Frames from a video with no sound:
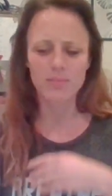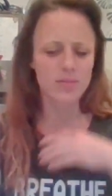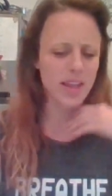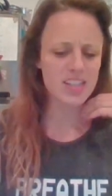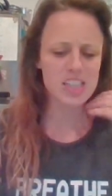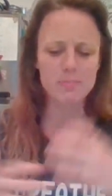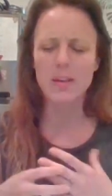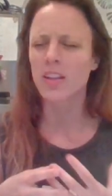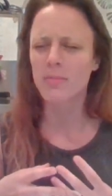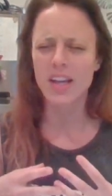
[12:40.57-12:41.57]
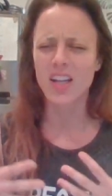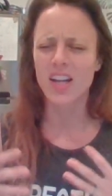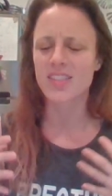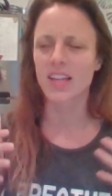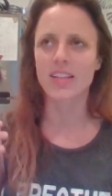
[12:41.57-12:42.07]
like spilling my
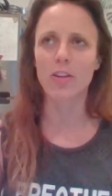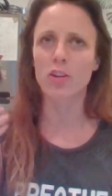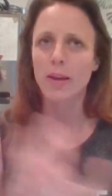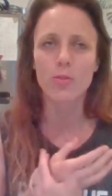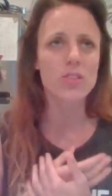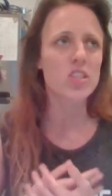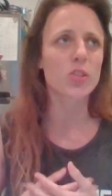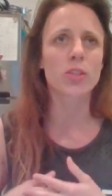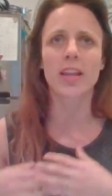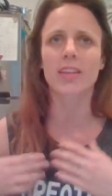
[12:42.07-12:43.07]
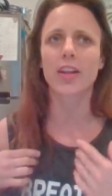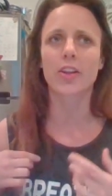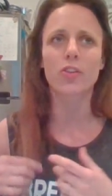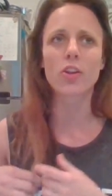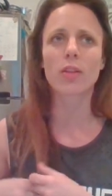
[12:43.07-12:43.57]
guts like telling her my whole story like
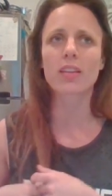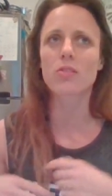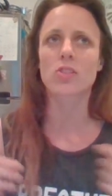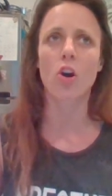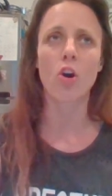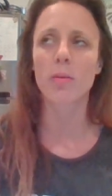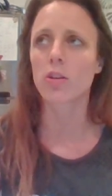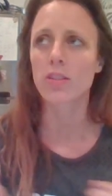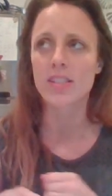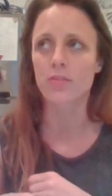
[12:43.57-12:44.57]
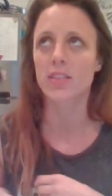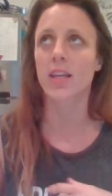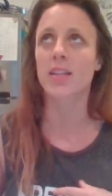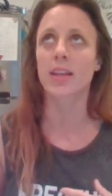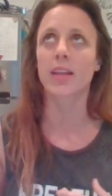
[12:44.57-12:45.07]
letting her know like there's hope and all these different
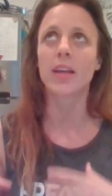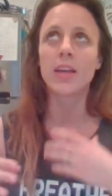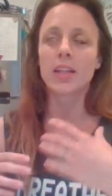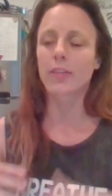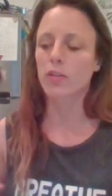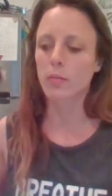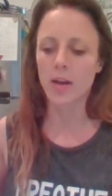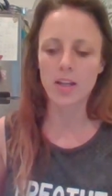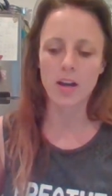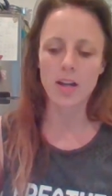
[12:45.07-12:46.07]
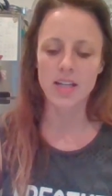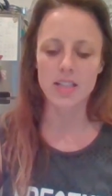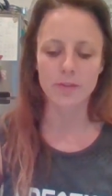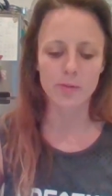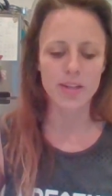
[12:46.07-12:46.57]
things like giving my
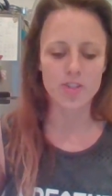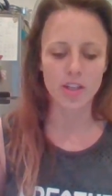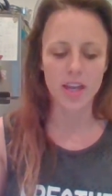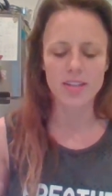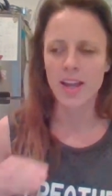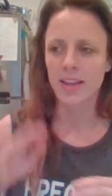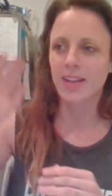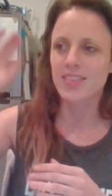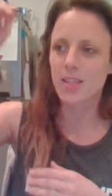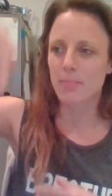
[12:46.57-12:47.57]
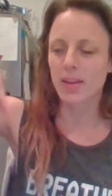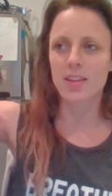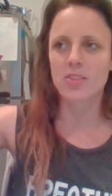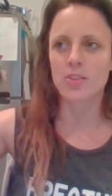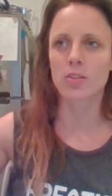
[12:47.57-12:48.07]
contact information like slipping it
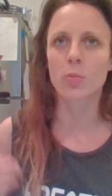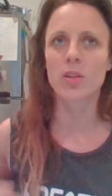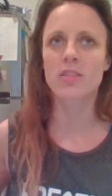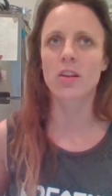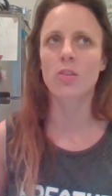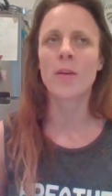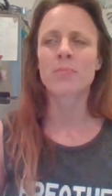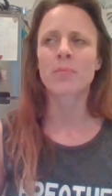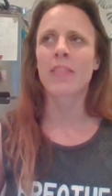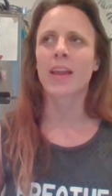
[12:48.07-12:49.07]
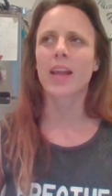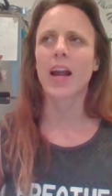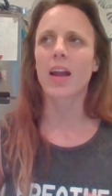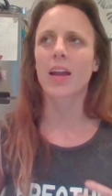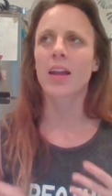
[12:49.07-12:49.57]
into her window and like
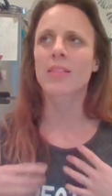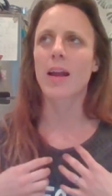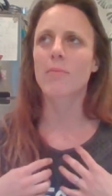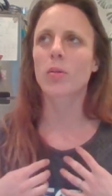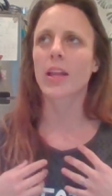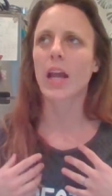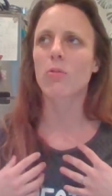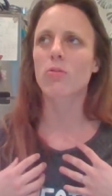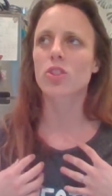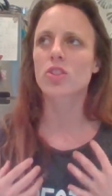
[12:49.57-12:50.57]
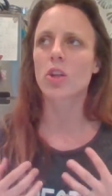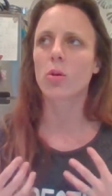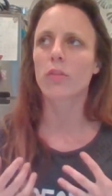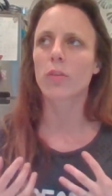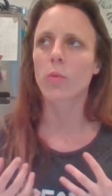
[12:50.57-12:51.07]
in that moment like i was just
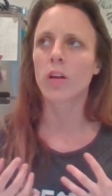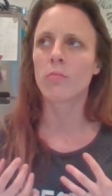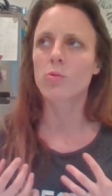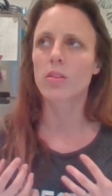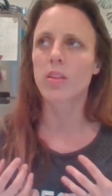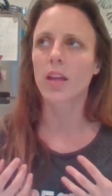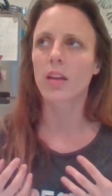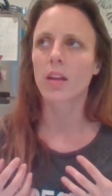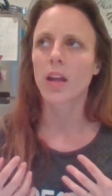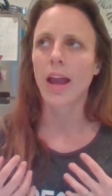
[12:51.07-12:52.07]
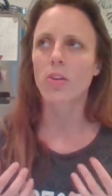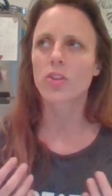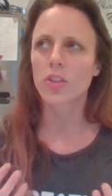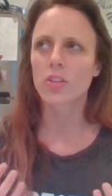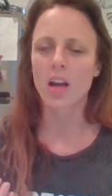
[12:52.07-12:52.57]
so overwhelmed with like how
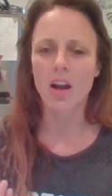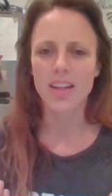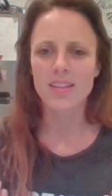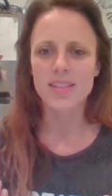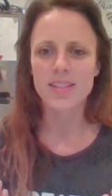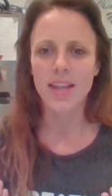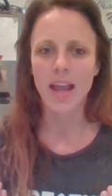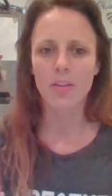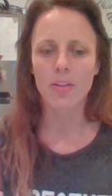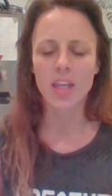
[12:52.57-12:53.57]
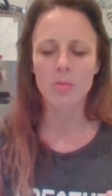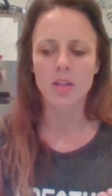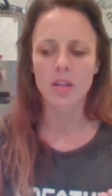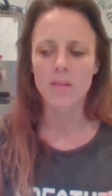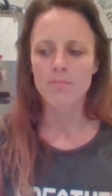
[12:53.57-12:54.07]
good god is like how he
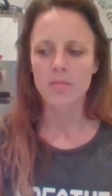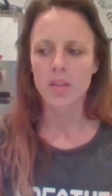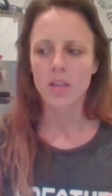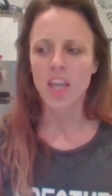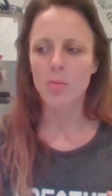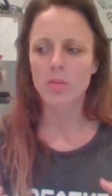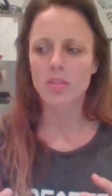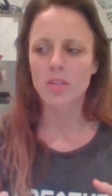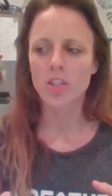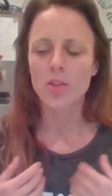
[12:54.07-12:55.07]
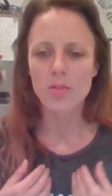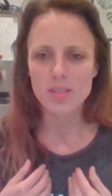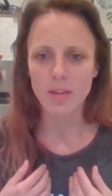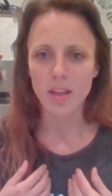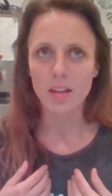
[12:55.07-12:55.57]
would he would
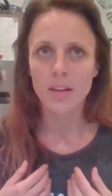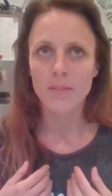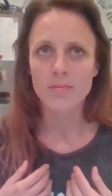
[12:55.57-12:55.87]
use me